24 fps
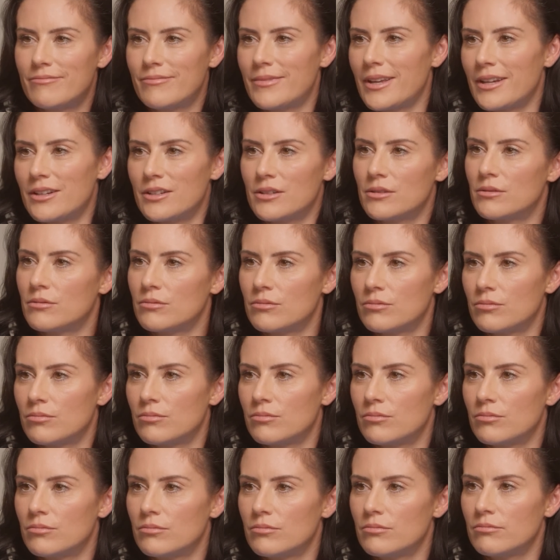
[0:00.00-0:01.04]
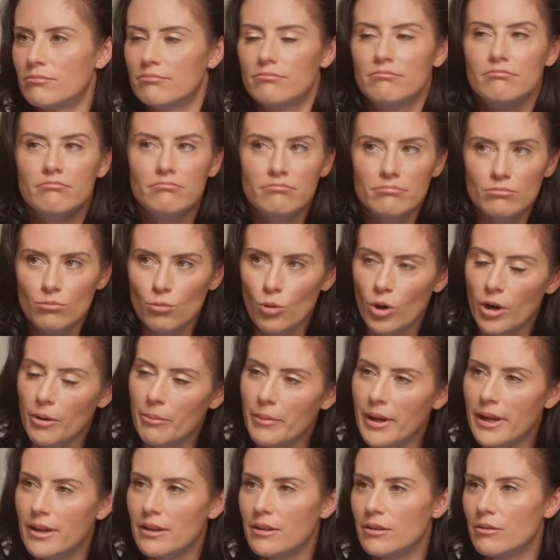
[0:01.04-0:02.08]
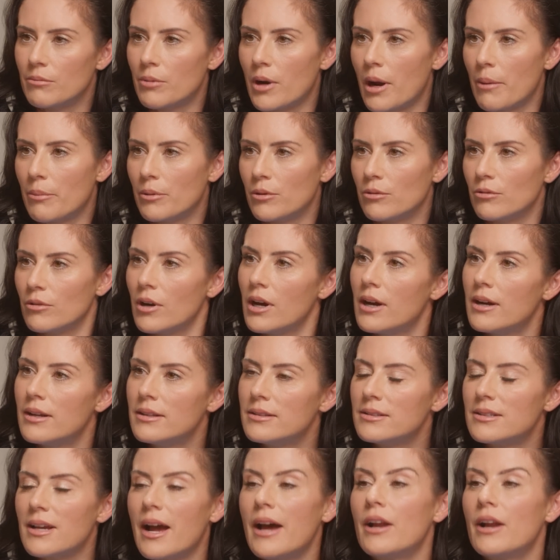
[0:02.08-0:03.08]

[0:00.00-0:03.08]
they just weren't making the proper runs.